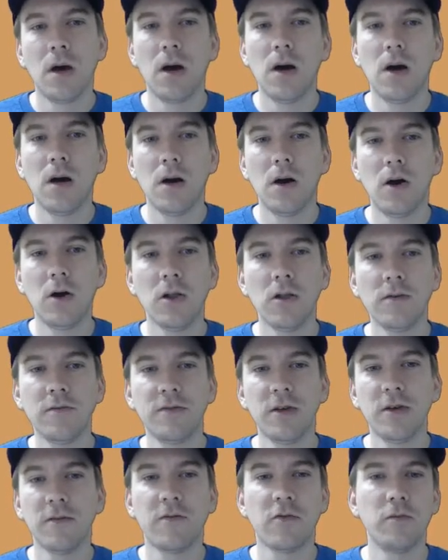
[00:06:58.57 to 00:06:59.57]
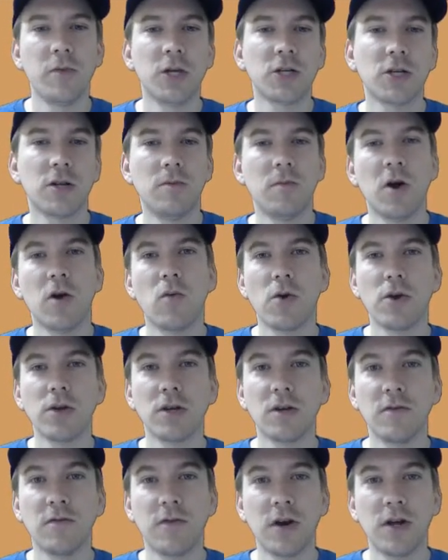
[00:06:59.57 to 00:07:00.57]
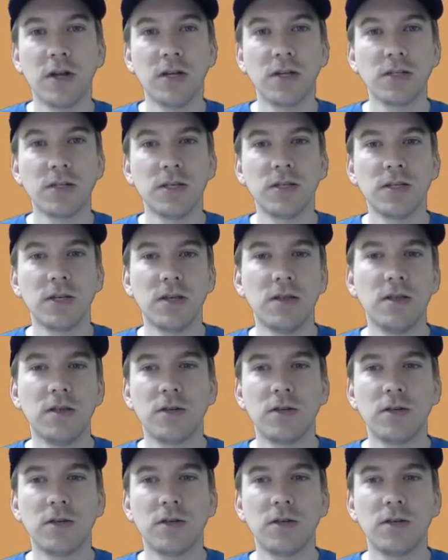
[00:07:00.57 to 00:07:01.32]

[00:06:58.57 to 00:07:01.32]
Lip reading: All of the information about where you can find us is in the